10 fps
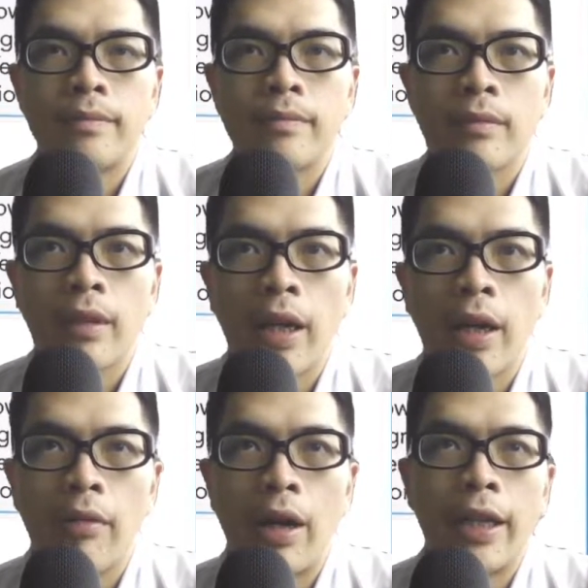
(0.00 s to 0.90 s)
Okay,
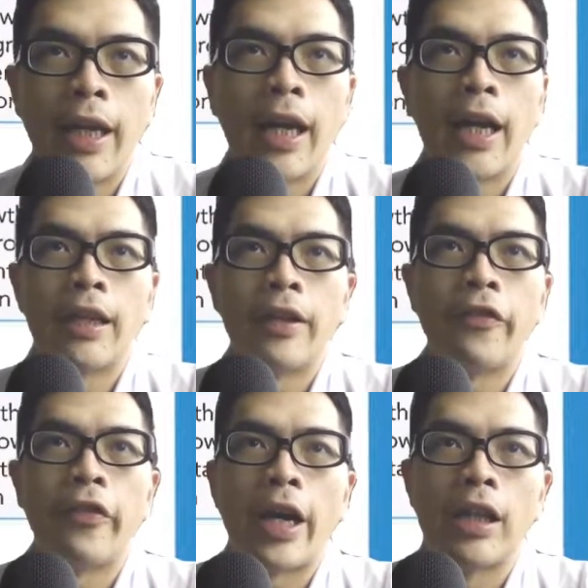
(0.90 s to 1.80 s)
are there any
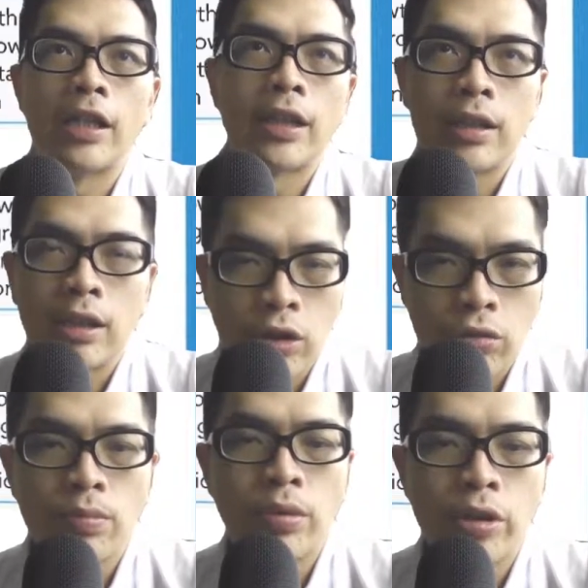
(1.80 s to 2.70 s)
fairness in
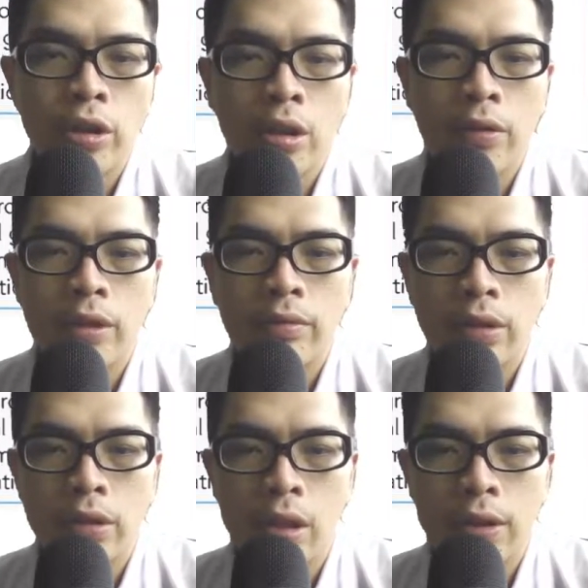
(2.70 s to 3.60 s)
distribution of your
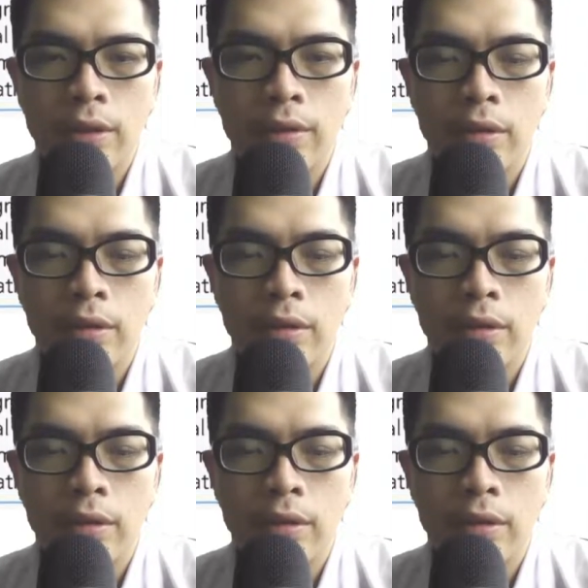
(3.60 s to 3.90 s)
resource?